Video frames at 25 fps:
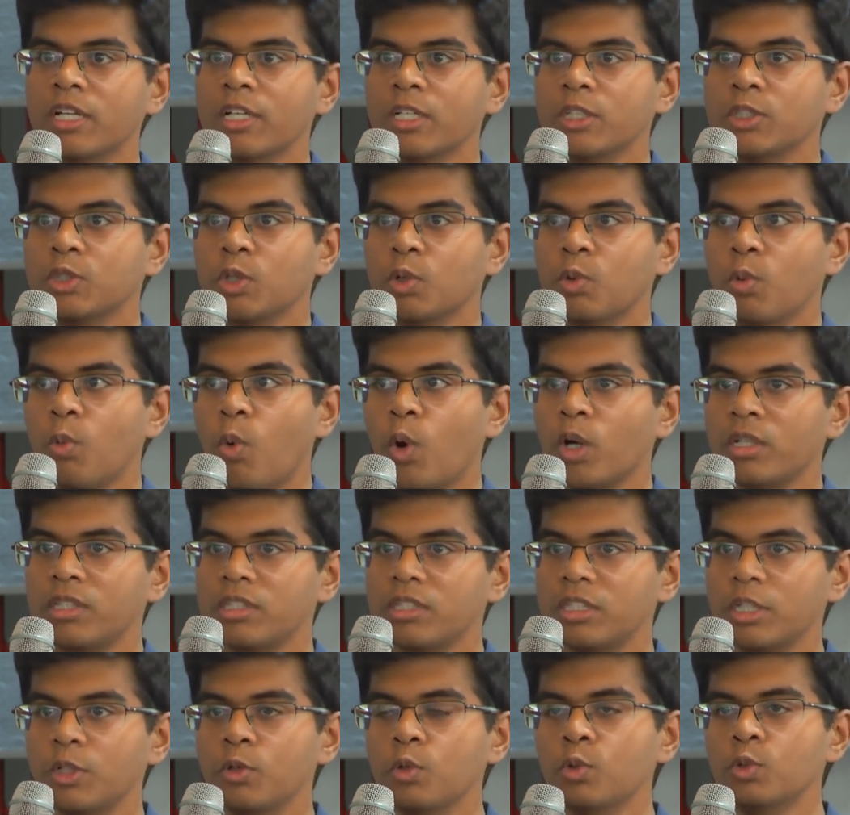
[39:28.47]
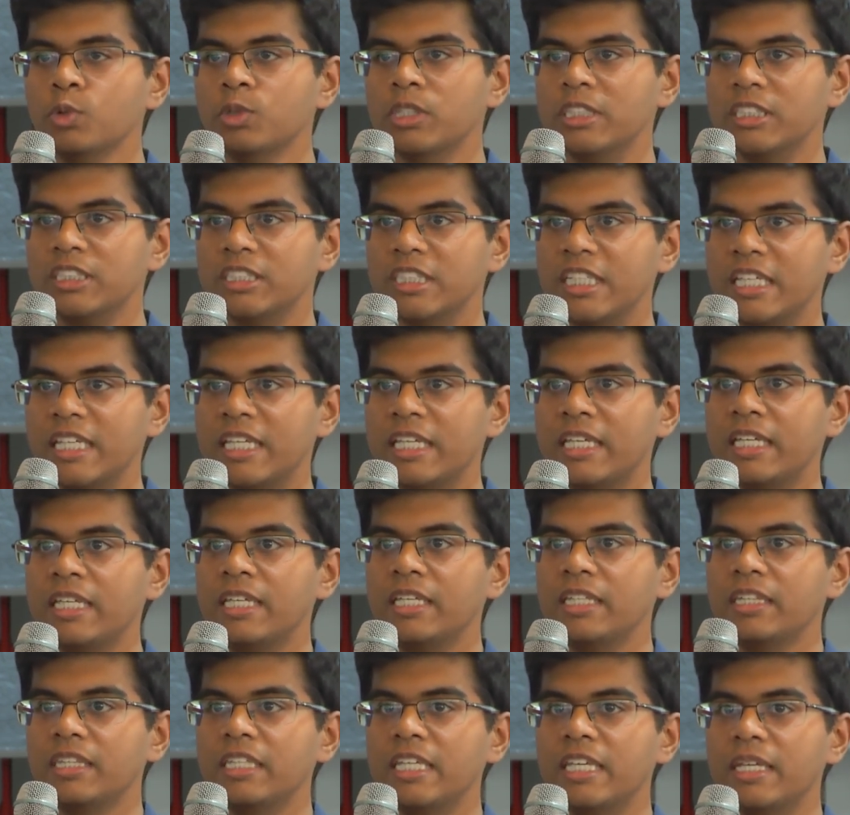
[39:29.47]
So what do you
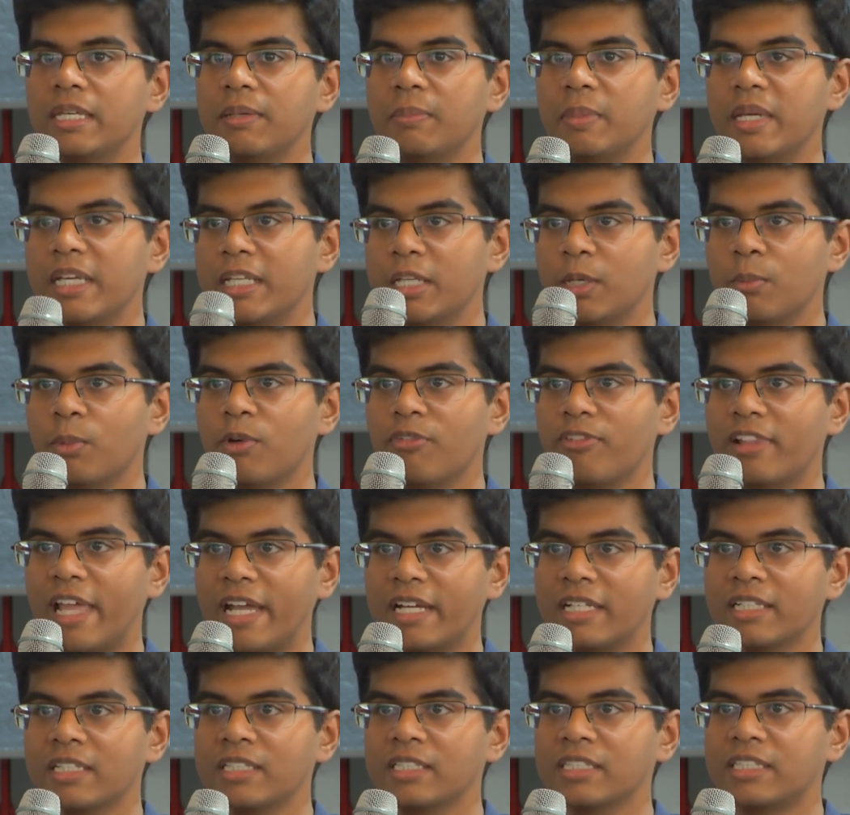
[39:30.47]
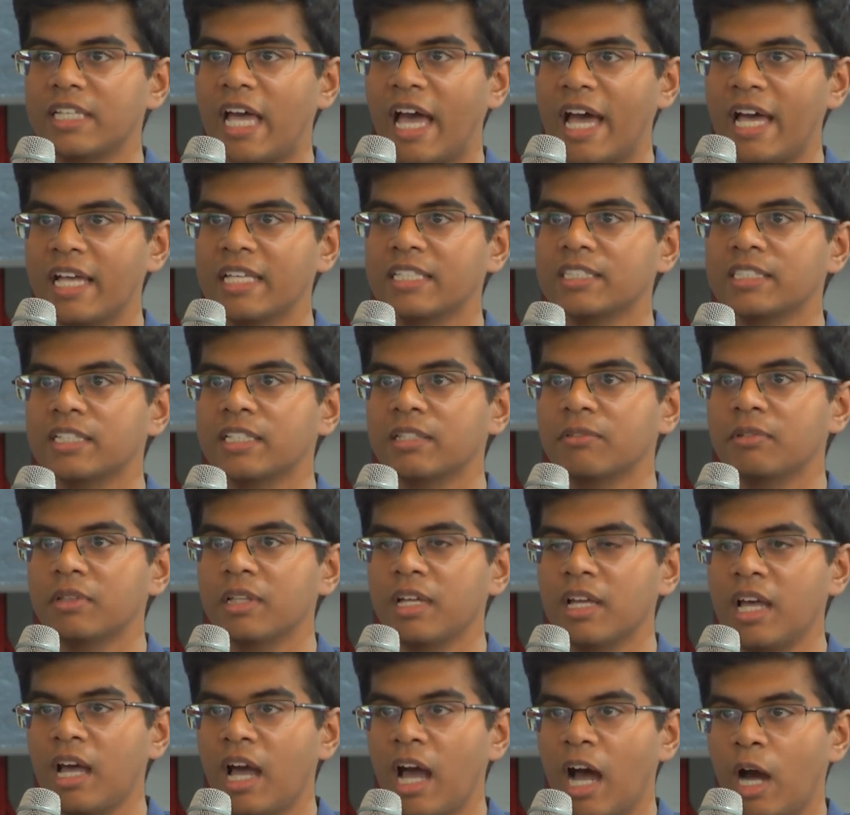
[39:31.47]
see the medium of letters as and
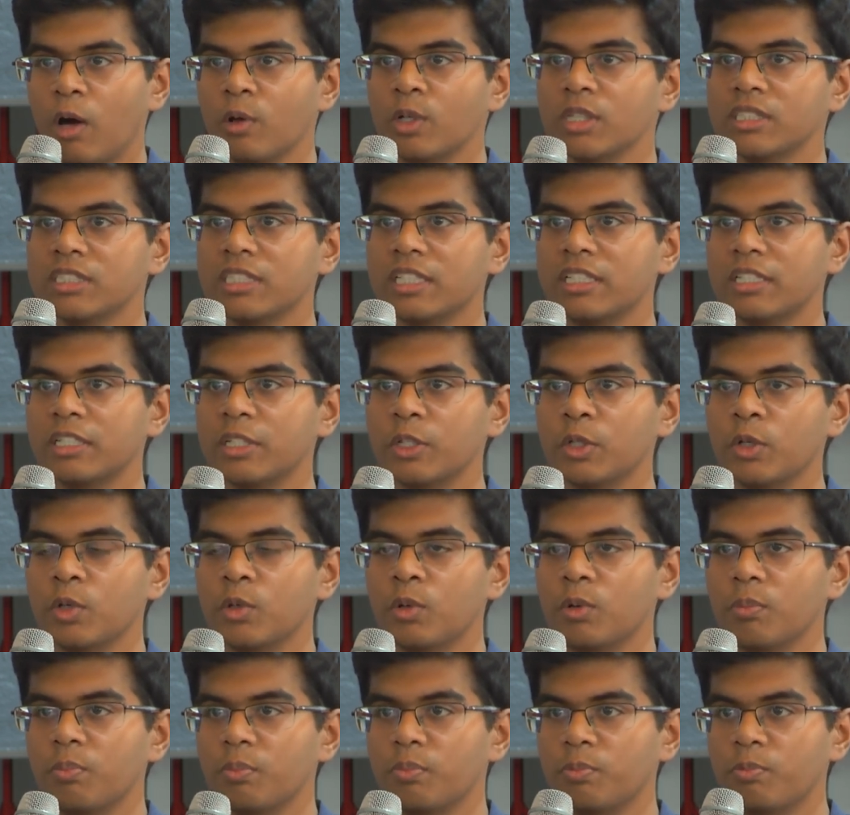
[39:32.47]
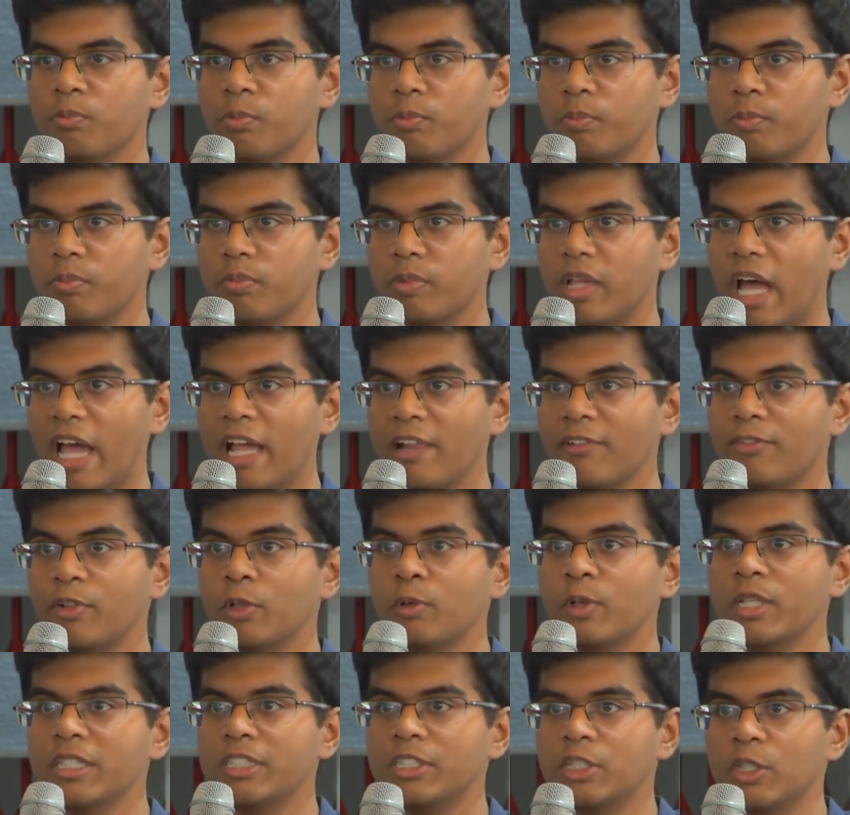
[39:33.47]
how does it, you know, that's a very,
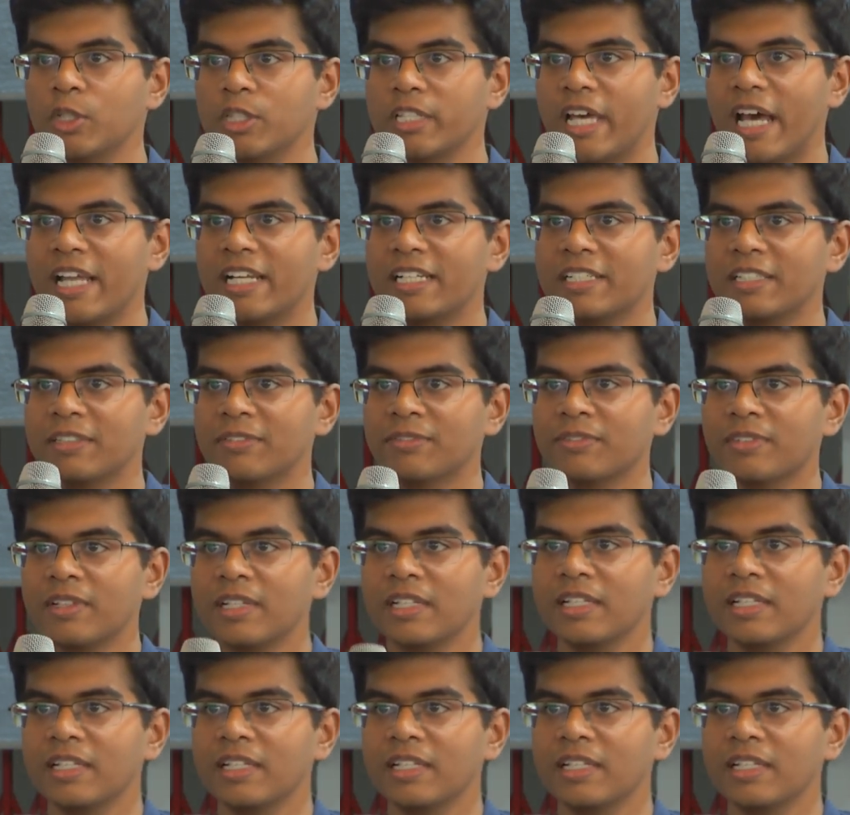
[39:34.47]
very uh,